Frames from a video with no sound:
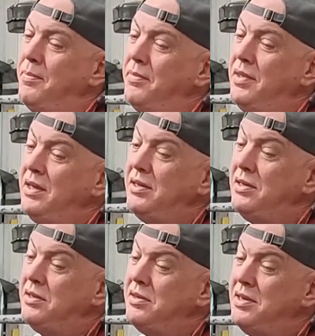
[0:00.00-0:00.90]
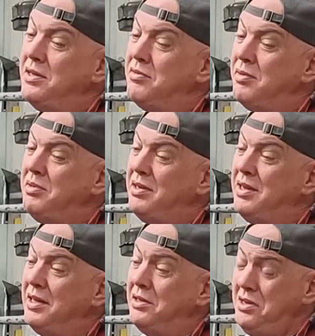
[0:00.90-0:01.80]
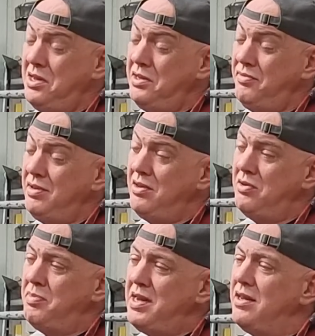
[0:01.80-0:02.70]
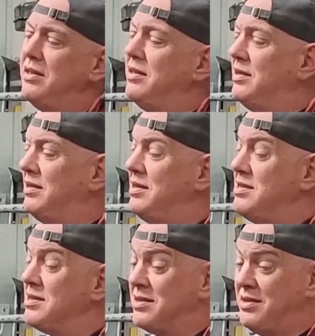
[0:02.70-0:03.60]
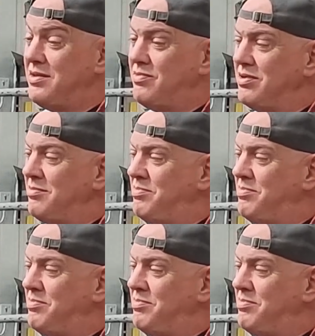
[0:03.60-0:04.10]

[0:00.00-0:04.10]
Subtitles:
This has just interrupted things just for a little bit because I want a